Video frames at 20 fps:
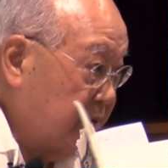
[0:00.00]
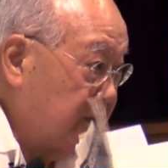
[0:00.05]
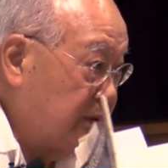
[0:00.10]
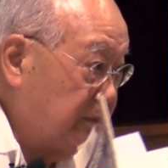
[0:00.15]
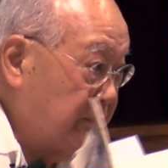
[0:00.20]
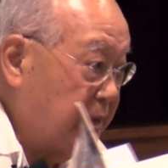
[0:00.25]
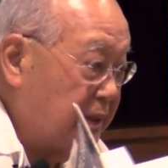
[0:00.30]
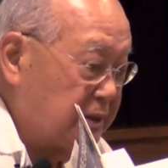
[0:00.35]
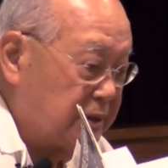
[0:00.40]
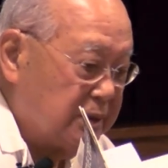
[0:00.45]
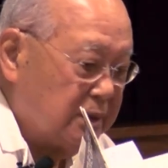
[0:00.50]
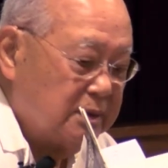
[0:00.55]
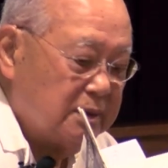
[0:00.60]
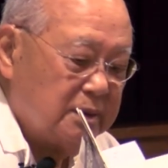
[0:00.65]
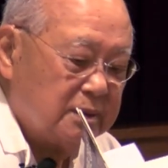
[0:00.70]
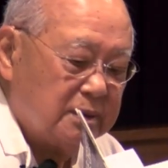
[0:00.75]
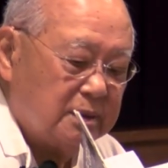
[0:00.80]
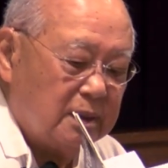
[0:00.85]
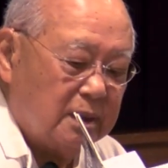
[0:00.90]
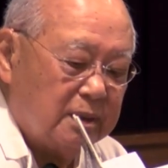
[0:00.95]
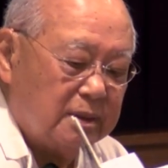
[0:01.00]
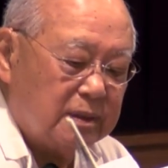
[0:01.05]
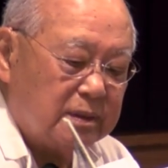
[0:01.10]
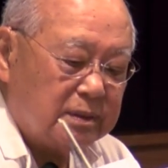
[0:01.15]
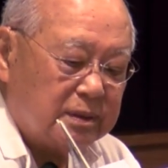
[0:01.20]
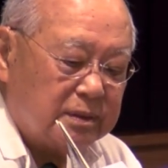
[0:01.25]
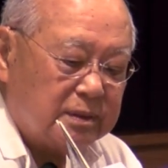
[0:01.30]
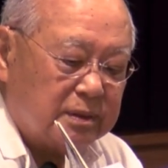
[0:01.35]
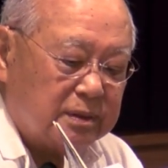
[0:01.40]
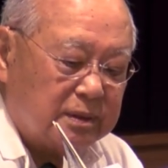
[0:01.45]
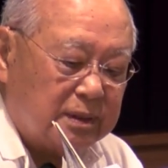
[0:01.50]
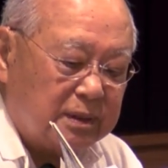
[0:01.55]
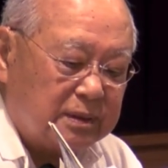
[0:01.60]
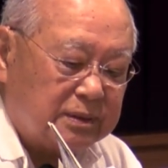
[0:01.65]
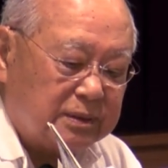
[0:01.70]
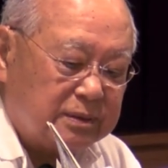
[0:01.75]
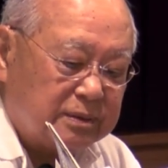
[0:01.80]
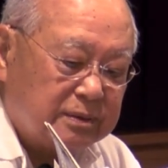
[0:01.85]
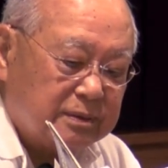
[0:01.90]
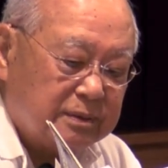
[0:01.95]
especially in the
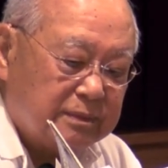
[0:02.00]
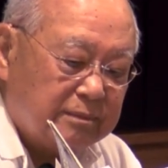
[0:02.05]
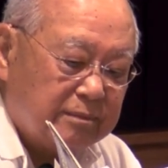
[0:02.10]
desert.